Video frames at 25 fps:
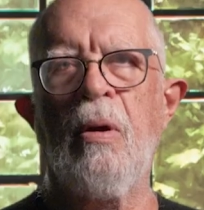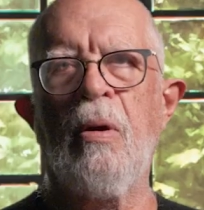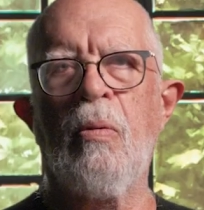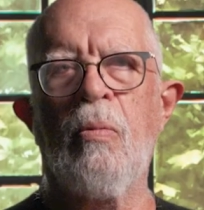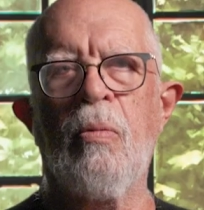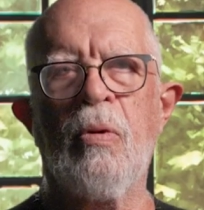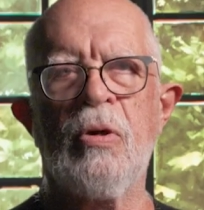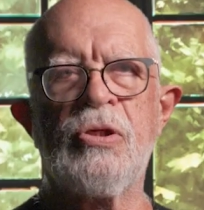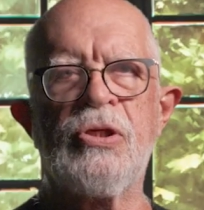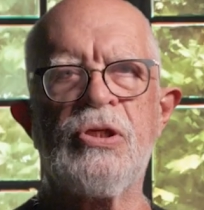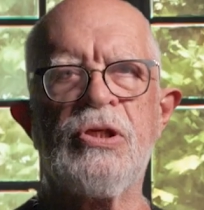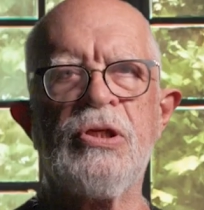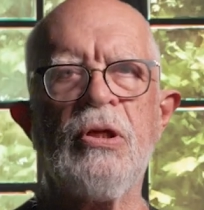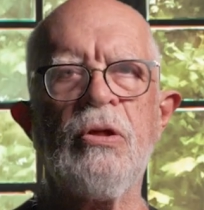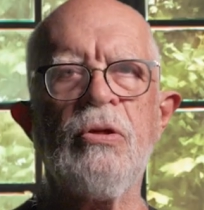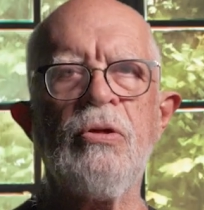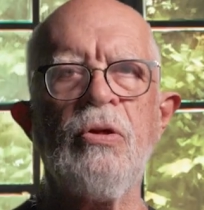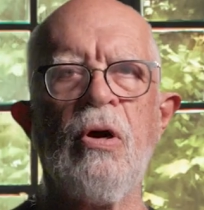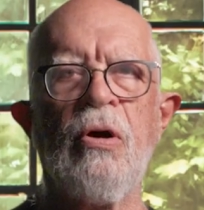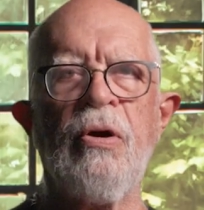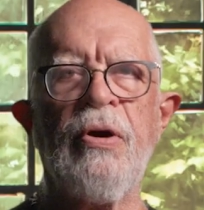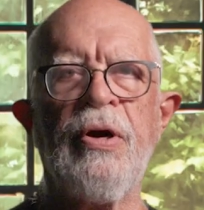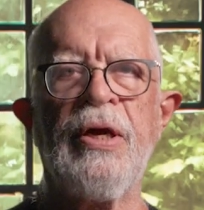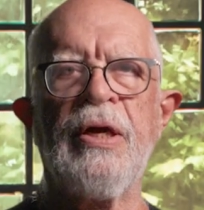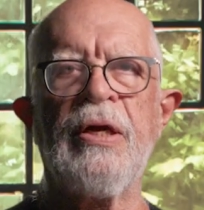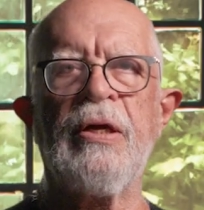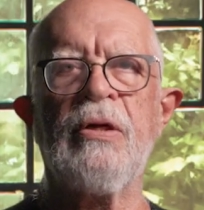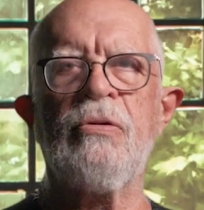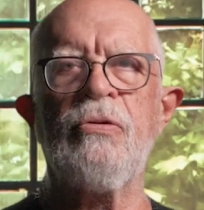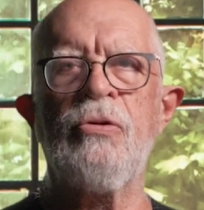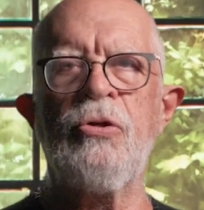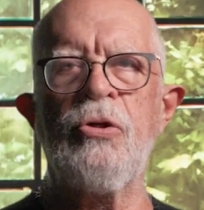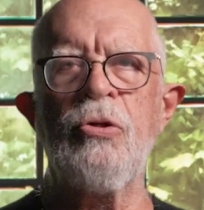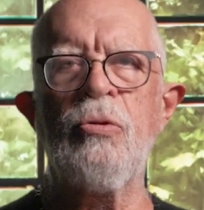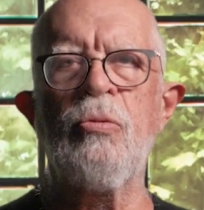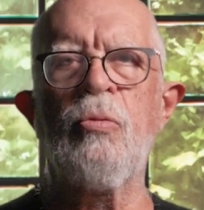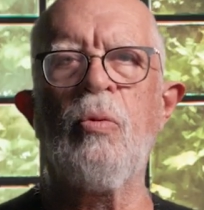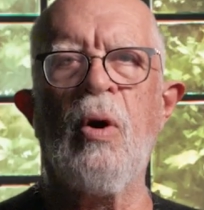we're still learning
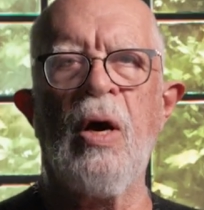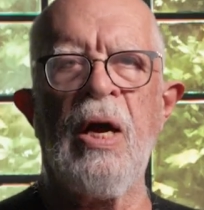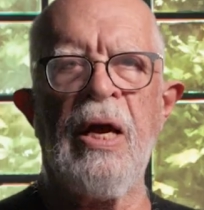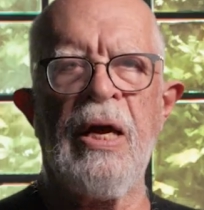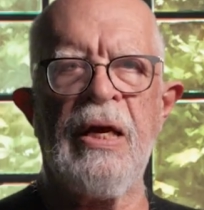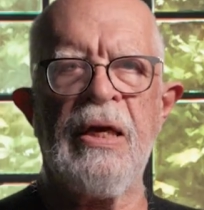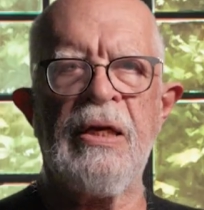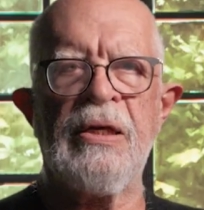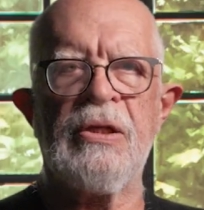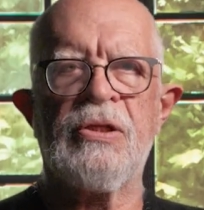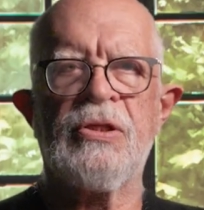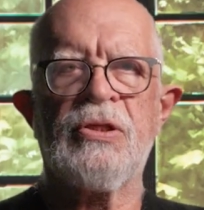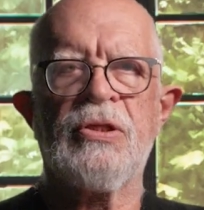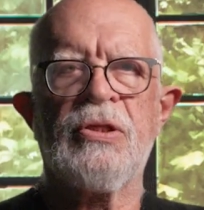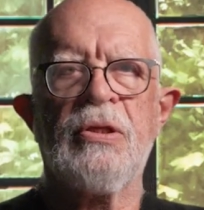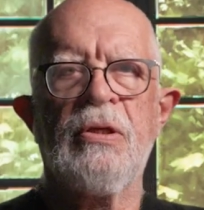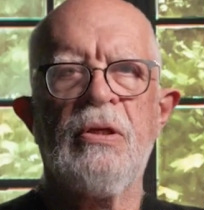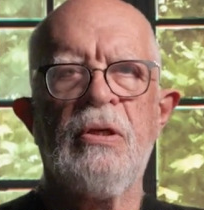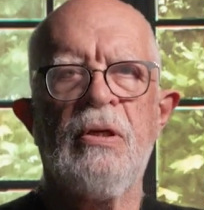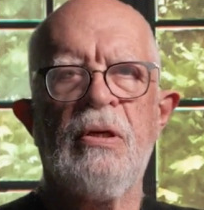new ways